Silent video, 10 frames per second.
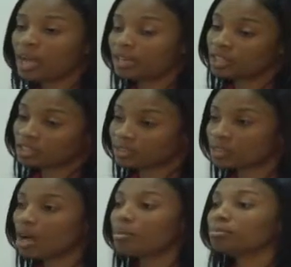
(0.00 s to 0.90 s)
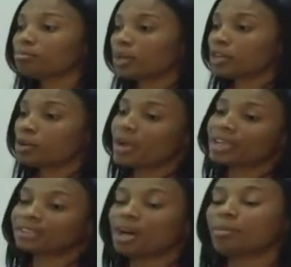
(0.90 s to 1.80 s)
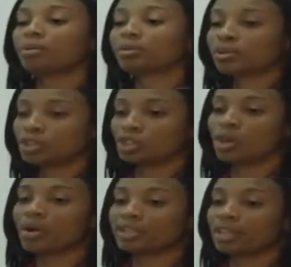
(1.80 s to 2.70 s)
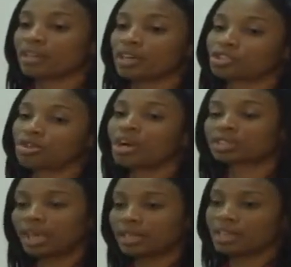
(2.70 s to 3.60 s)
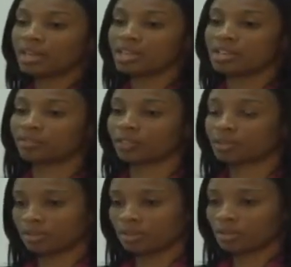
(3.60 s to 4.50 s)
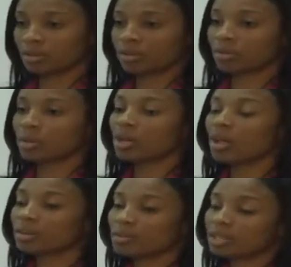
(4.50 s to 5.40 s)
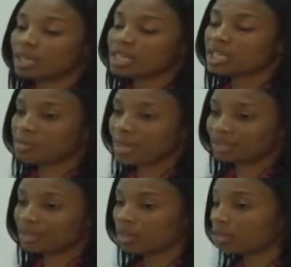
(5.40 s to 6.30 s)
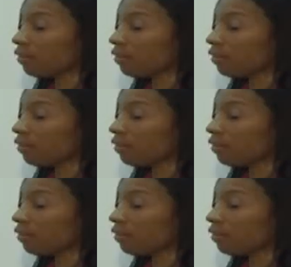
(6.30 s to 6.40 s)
And they'll just come, pick your waste up, throw it in their trucks, and they'll leave with all the, the leaky mess on the